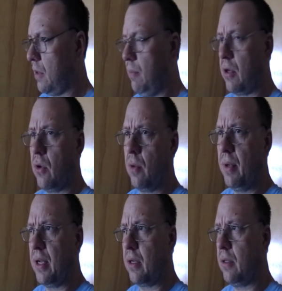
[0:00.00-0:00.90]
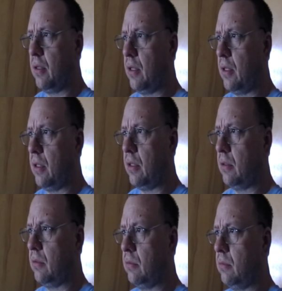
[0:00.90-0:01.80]
McCormick
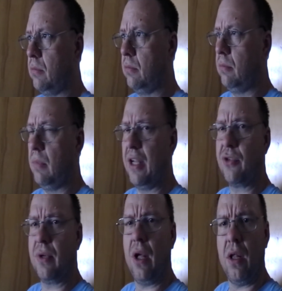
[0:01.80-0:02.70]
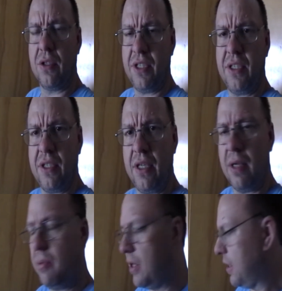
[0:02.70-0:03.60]
Montreal seasoning I
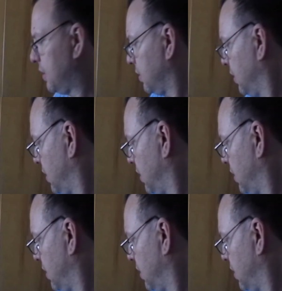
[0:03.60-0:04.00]
put on there.